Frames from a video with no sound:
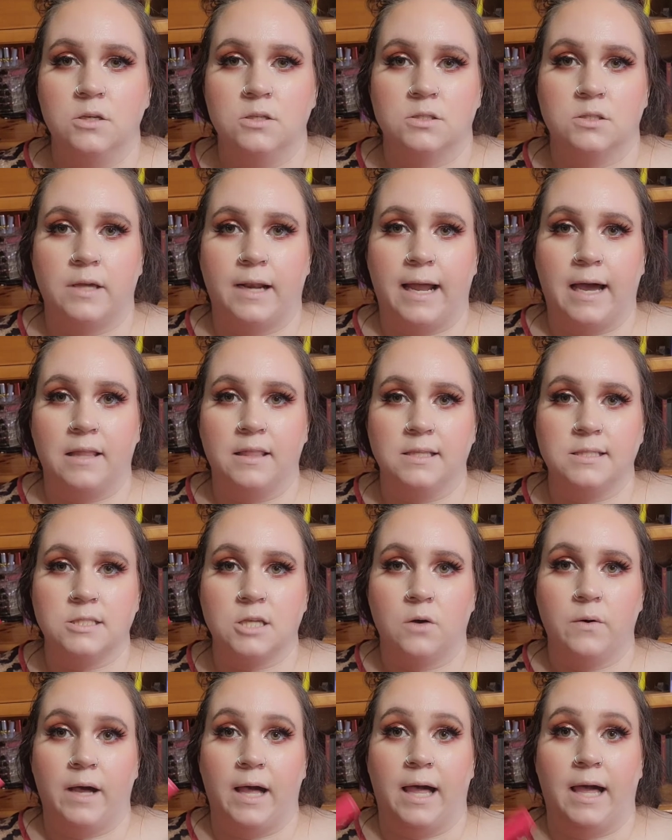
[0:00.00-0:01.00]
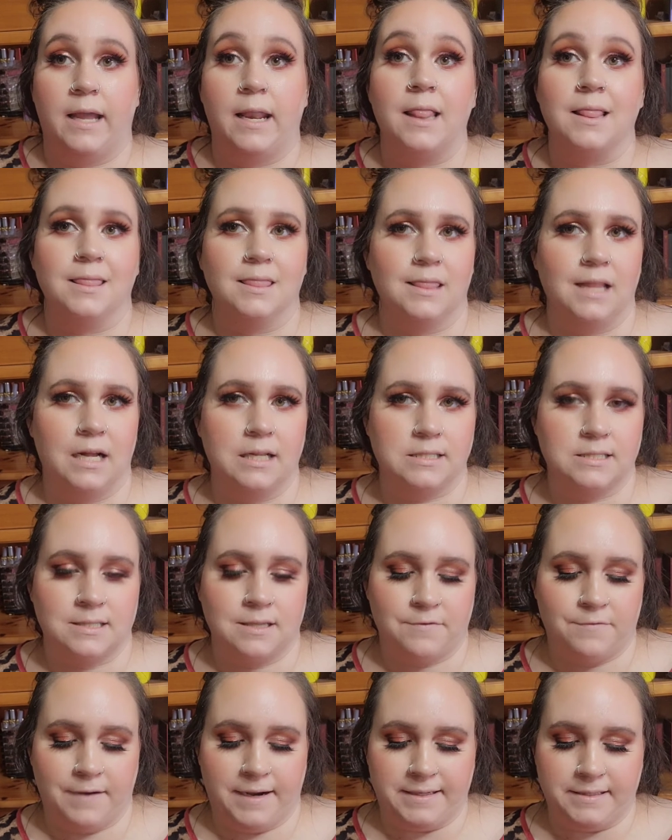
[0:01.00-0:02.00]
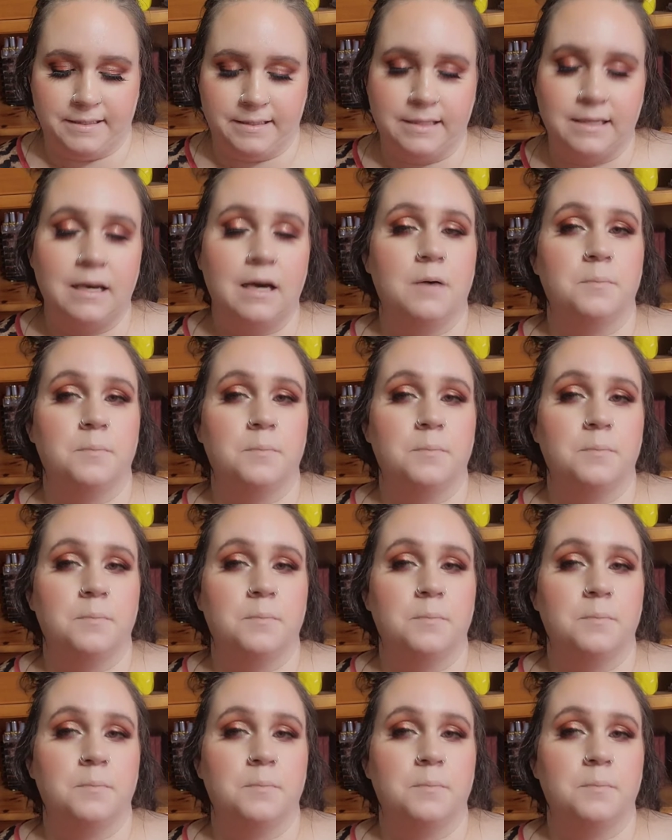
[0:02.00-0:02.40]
So now let's go ahead, let's finally